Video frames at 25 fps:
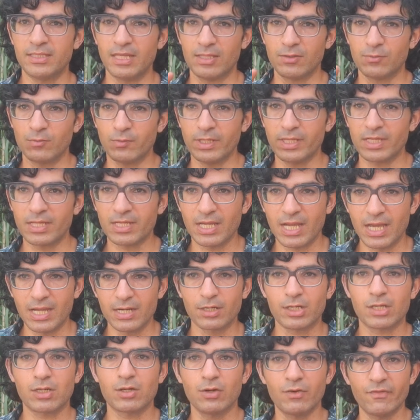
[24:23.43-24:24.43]
and we
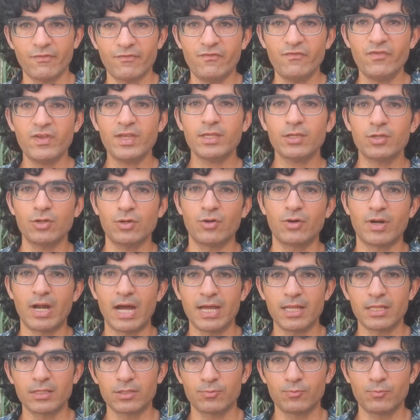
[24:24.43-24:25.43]
can configure,
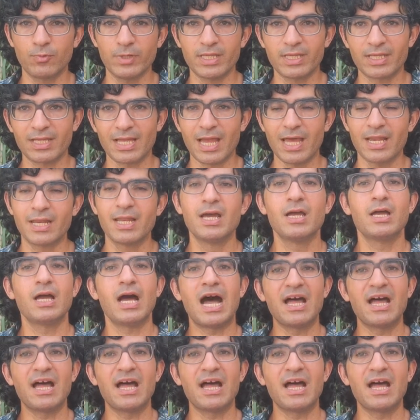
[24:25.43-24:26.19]
and we can